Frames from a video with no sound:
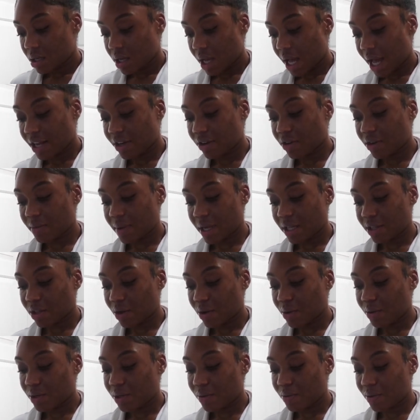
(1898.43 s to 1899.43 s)
I know I'm not
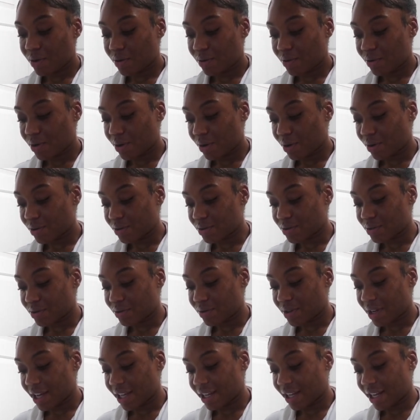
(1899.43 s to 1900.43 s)
the only one who goes
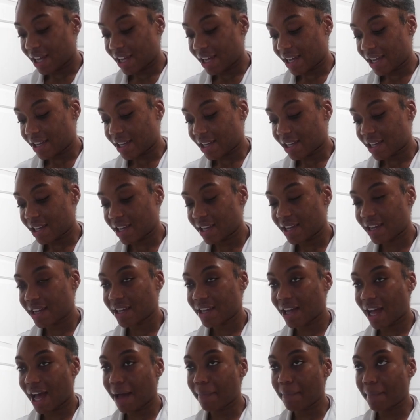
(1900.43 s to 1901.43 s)
through that. Like,
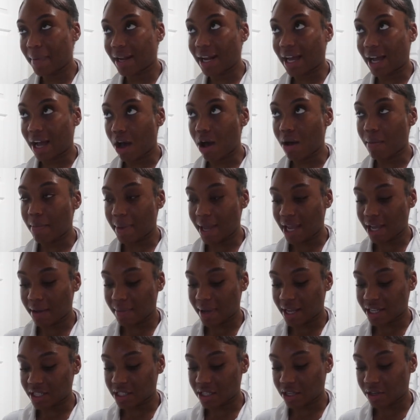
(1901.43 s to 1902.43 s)
I'm like I'll make
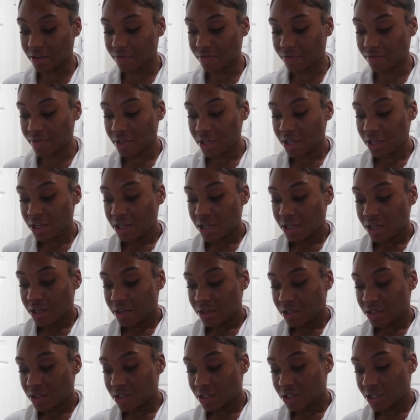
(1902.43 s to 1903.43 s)
myself
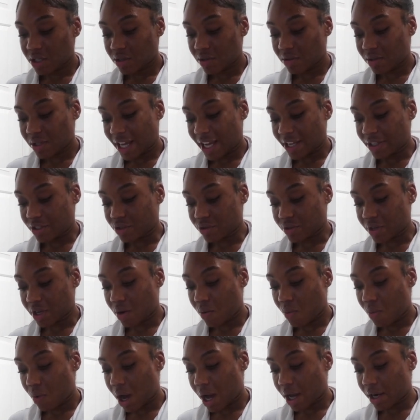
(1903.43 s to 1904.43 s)
still like drink
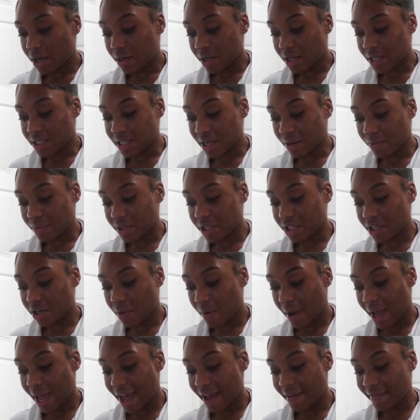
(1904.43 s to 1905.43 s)
water because I really
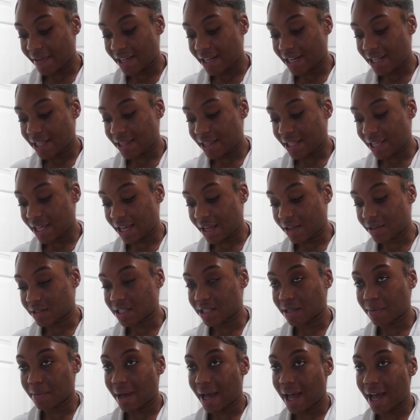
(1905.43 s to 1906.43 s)
don't have anything
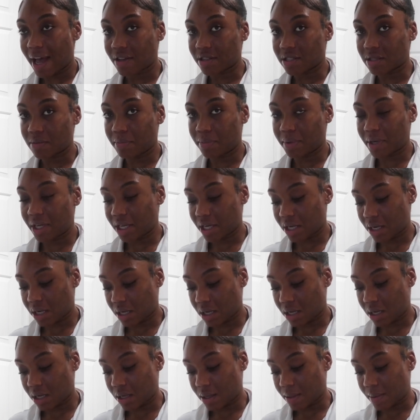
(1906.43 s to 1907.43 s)
else in my house but
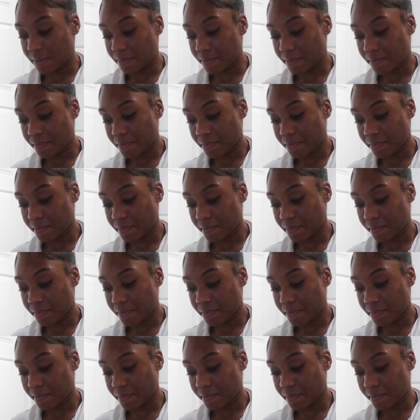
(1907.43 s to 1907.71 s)
um